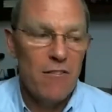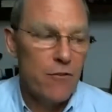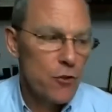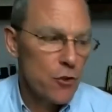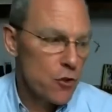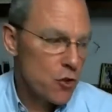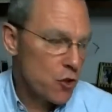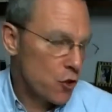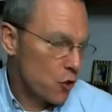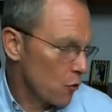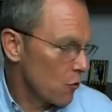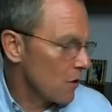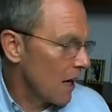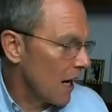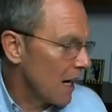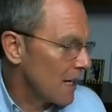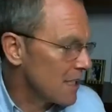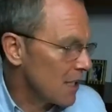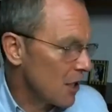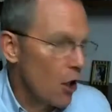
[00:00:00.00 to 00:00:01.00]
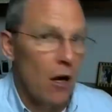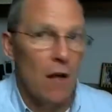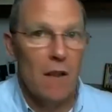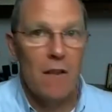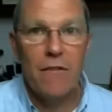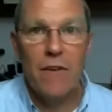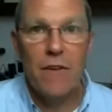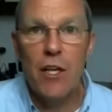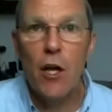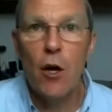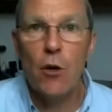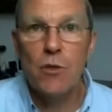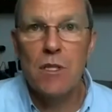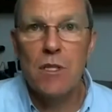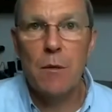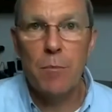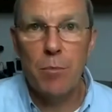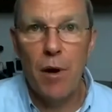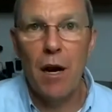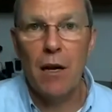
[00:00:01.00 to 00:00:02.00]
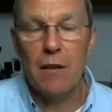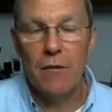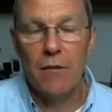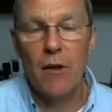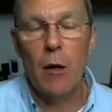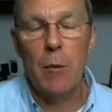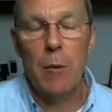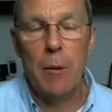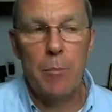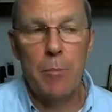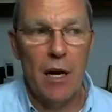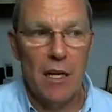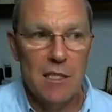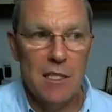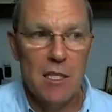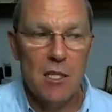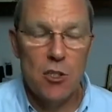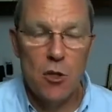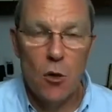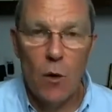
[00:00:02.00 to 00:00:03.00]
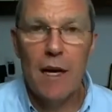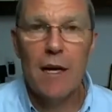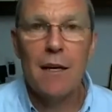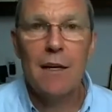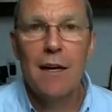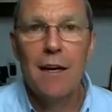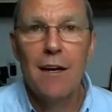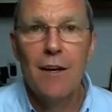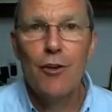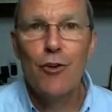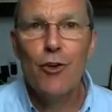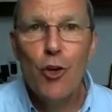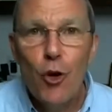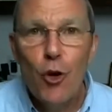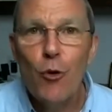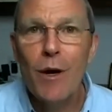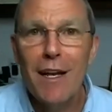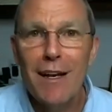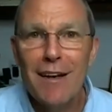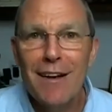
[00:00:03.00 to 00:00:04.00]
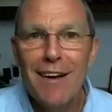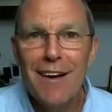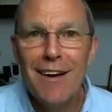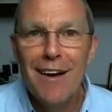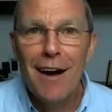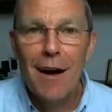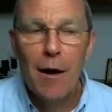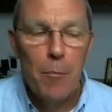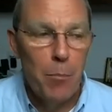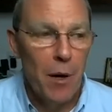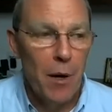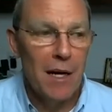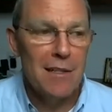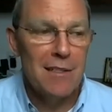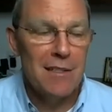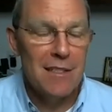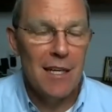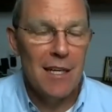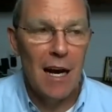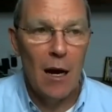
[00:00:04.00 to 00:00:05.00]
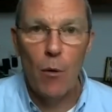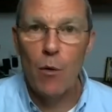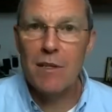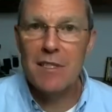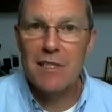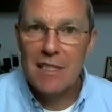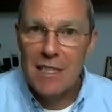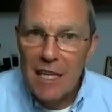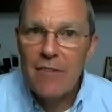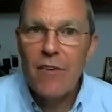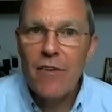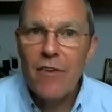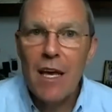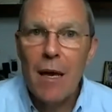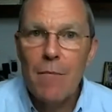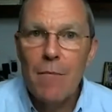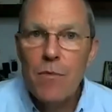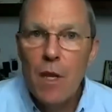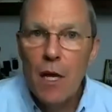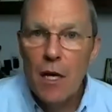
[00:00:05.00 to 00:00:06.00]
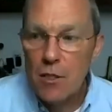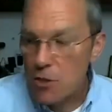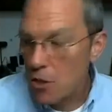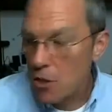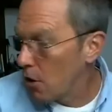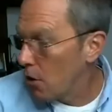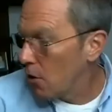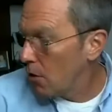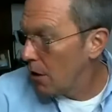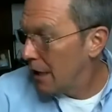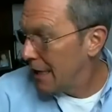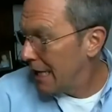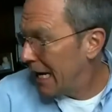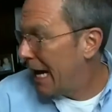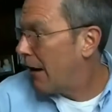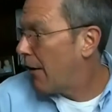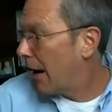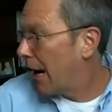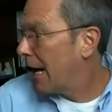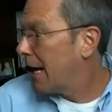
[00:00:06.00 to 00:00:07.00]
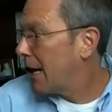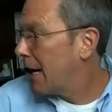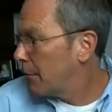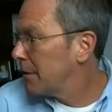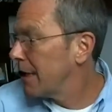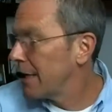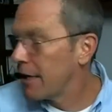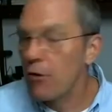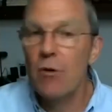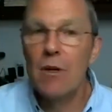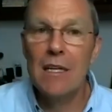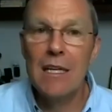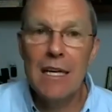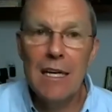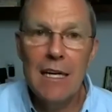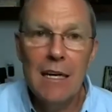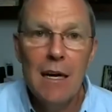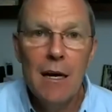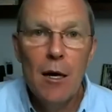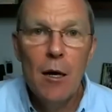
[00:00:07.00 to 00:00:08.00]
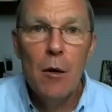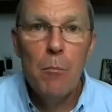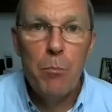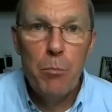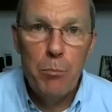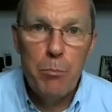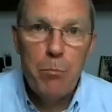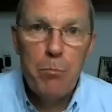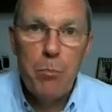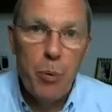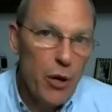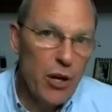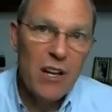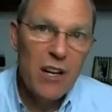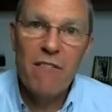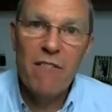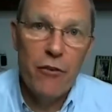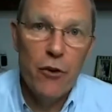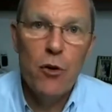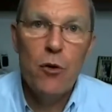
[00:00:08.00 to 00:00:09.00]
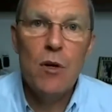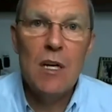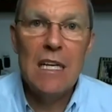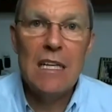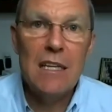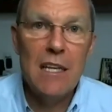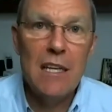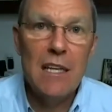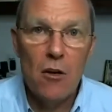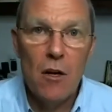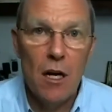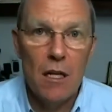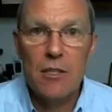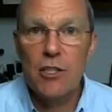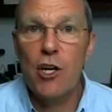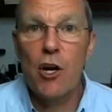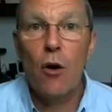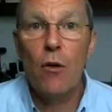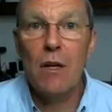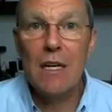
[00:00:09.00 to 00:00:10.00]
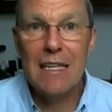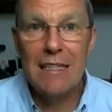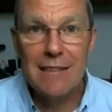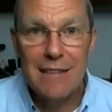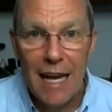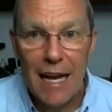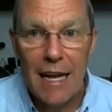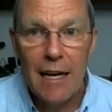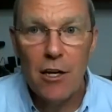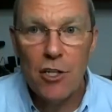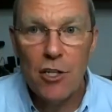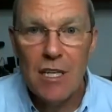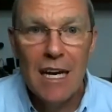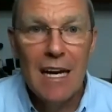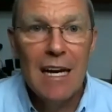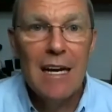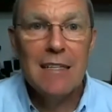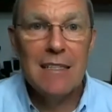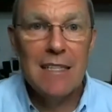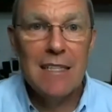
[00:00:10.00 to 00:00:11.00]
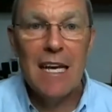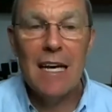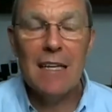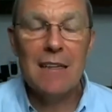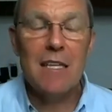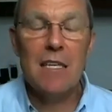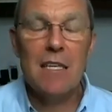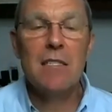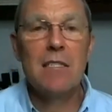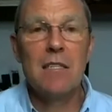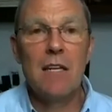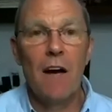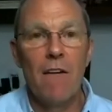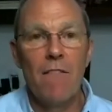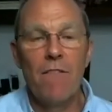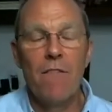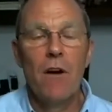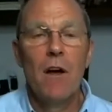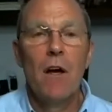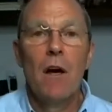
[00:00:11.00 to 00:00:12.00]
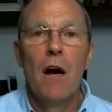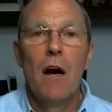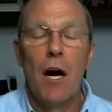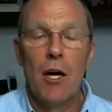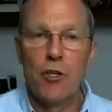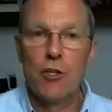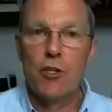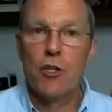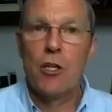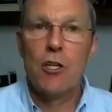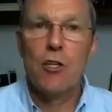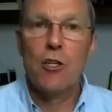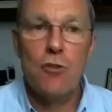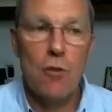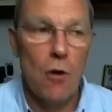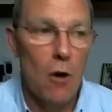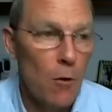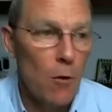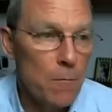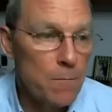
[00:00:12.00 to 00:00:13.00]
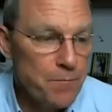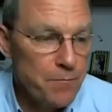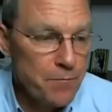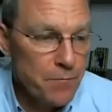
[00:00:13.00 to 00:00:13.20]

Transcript: scrutinizing all the videos in the product development process, so I knew it, but I wasn't living it. So now I am literally putting food in little color-coded containers to get this stuff under control.